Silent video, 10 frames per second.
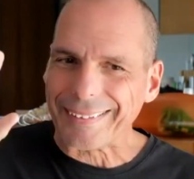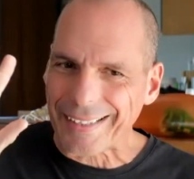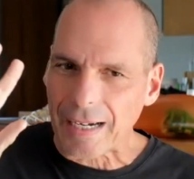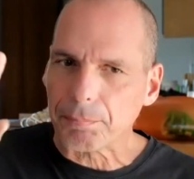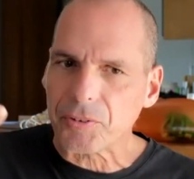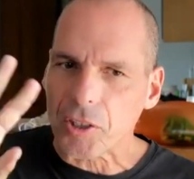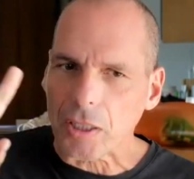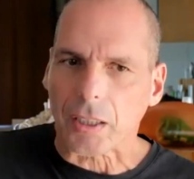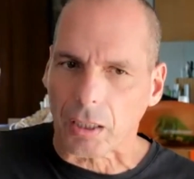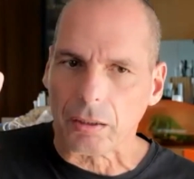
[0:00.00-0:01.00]
Trump
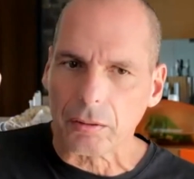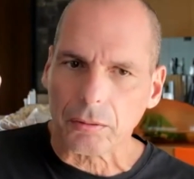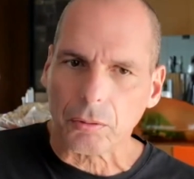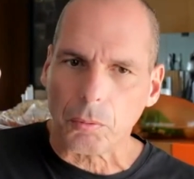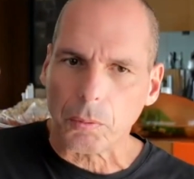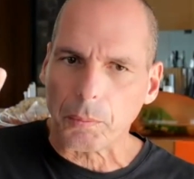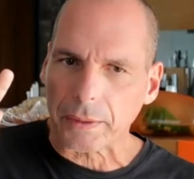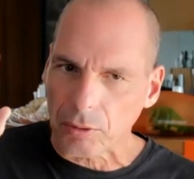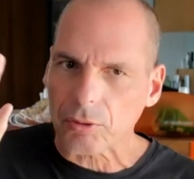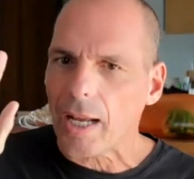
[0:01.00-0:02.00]
circle, who were
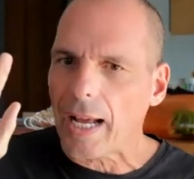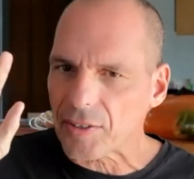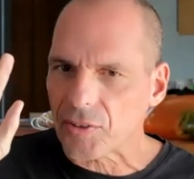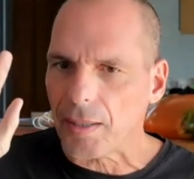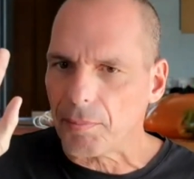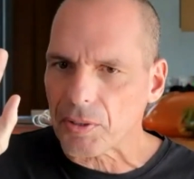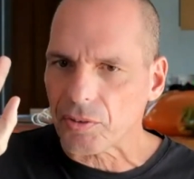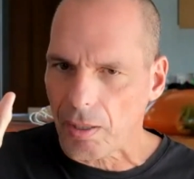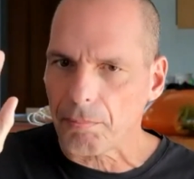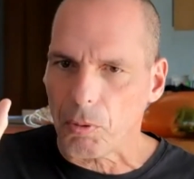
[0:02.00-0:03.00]
not as dumb as
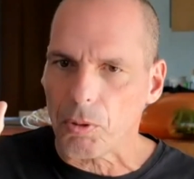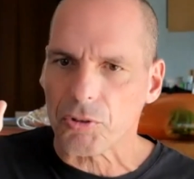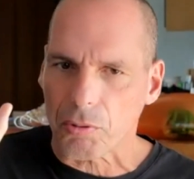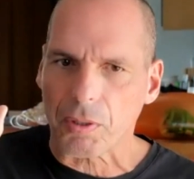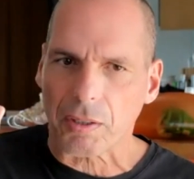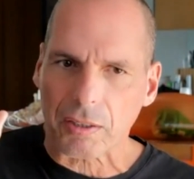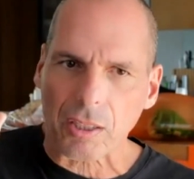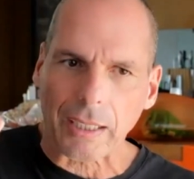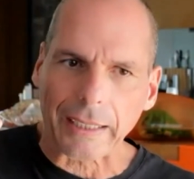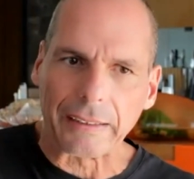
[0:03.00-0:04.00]
Trump was, they were
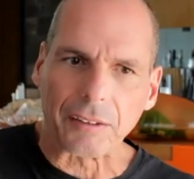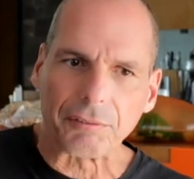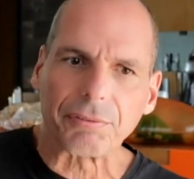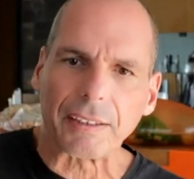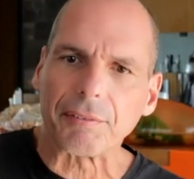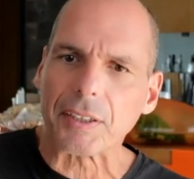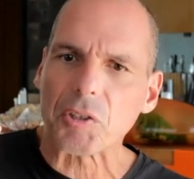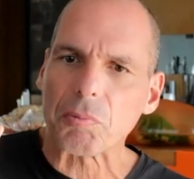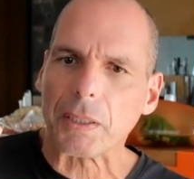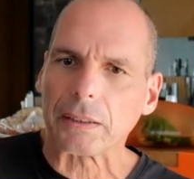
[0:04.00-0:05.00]
indeed very, very
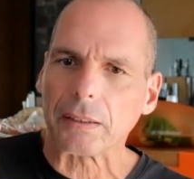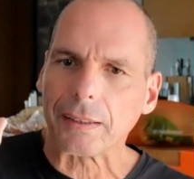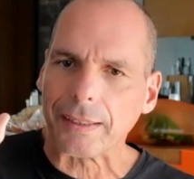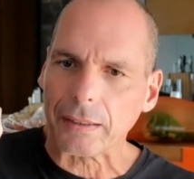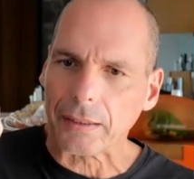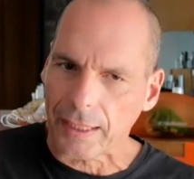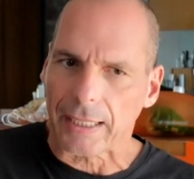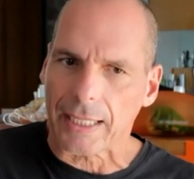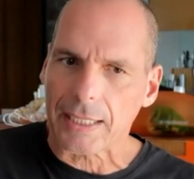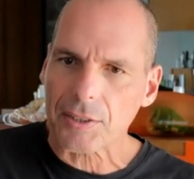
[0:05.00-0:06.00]
smart,
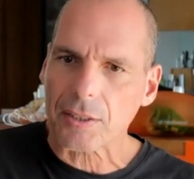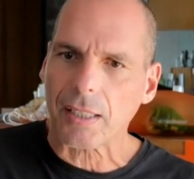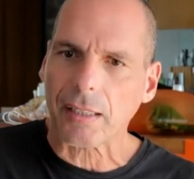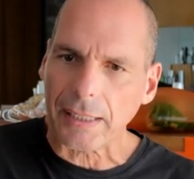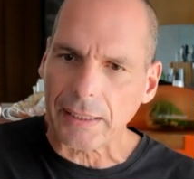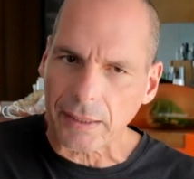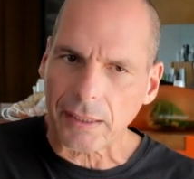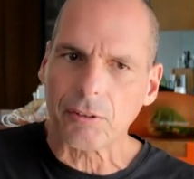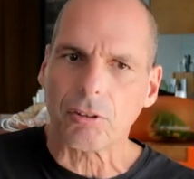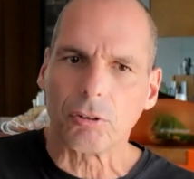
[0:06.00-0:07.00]
realized that they
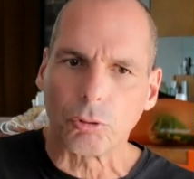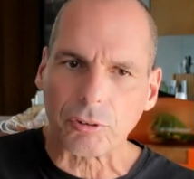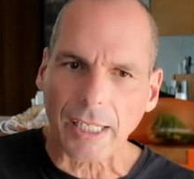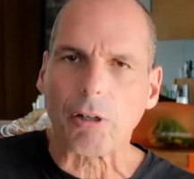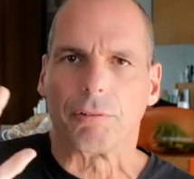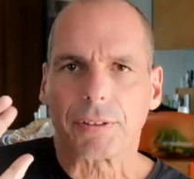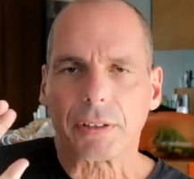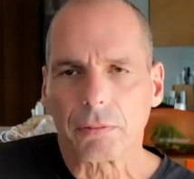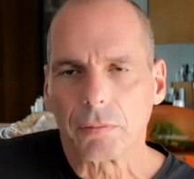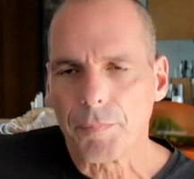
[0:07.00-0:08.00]
need to take over,
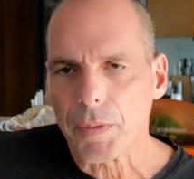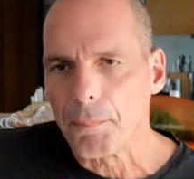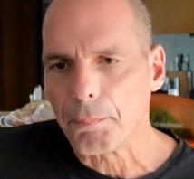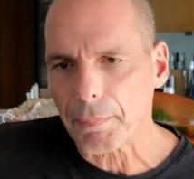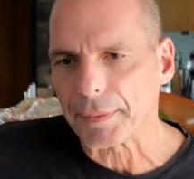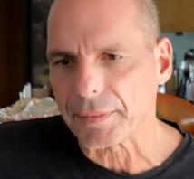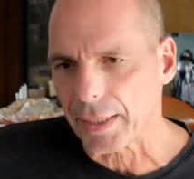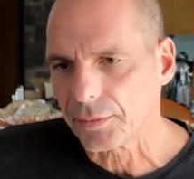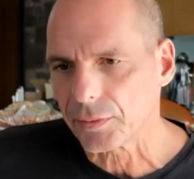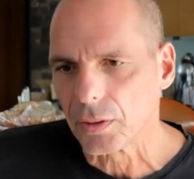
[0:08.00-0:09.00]

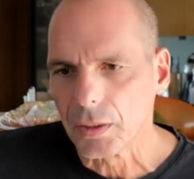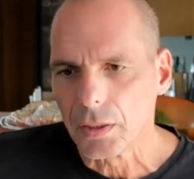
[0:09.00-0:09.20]
perpetrate,